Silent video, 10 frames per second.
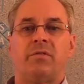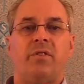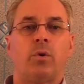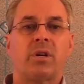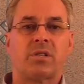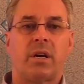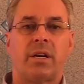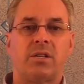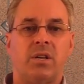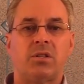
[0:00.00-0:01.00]
focus on
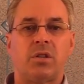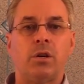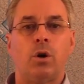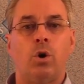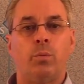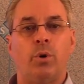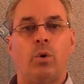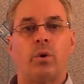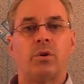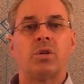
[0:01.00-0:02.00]
existing
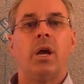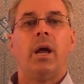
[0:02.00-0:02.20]
homeowners